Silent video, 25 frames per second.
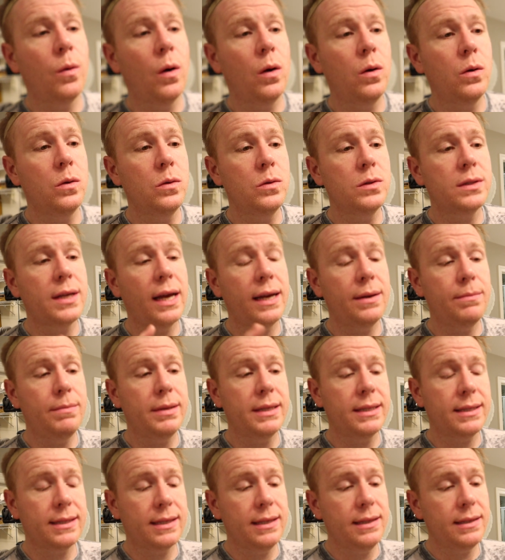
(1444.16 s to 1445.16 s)
Rose
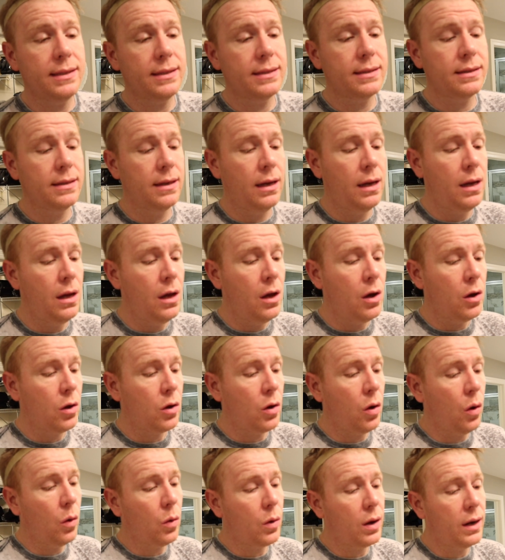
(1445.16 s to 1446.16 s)
Hibiscus
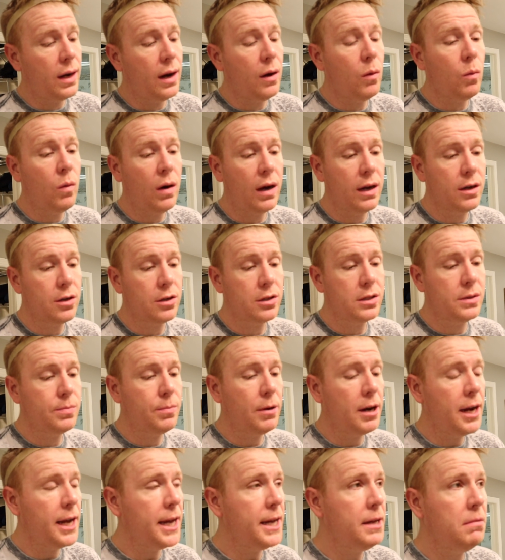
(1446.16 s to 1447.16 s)
Coconut Water
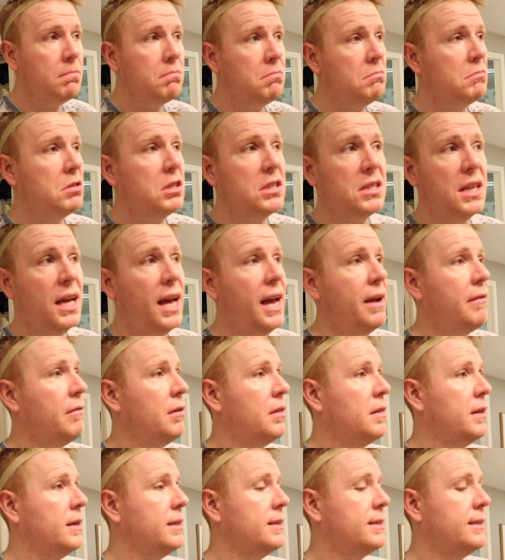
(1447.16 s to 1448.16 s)
Spray. Just let
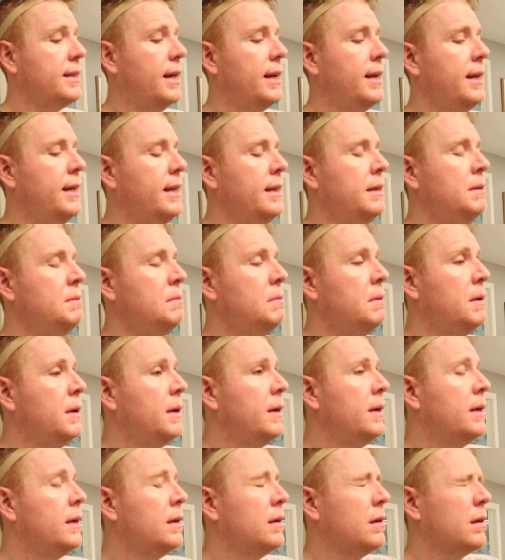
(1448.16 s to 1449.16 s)
everything set in.
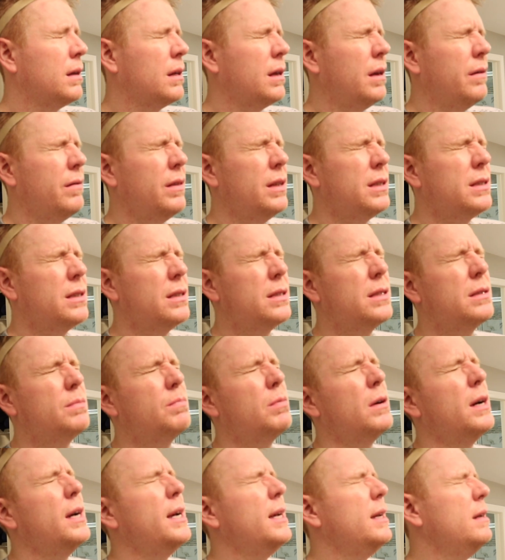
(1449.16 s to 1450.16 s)
Give this a
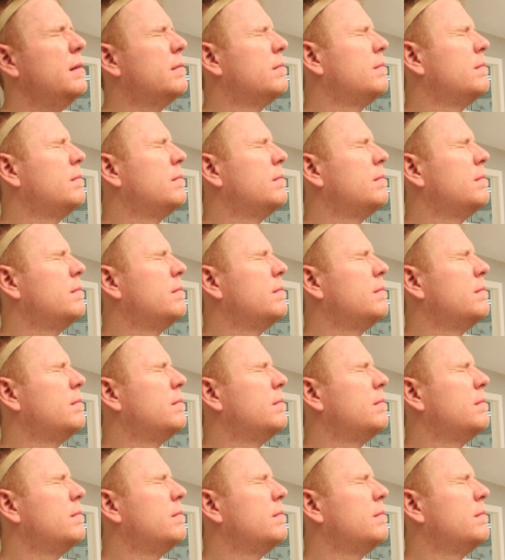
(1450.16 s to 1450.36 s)
spray.